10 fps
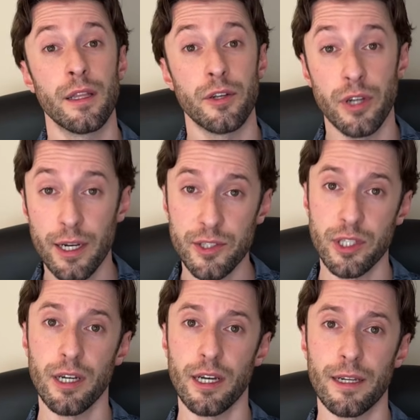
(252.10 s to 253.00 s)
They're not as
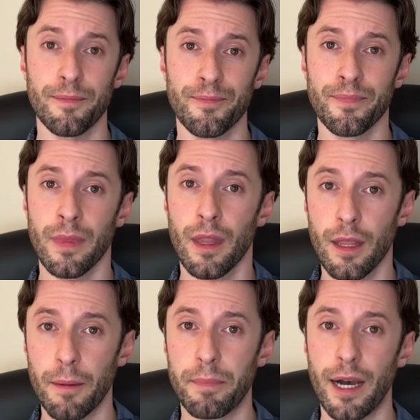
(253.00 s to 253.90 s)
good,
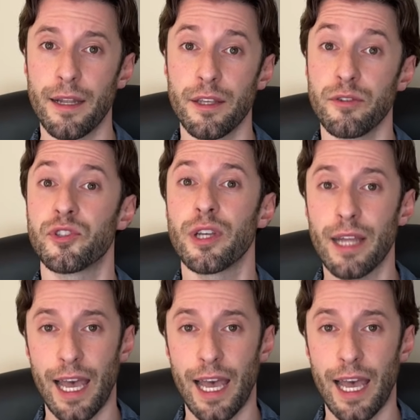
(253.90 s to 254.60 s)
but you still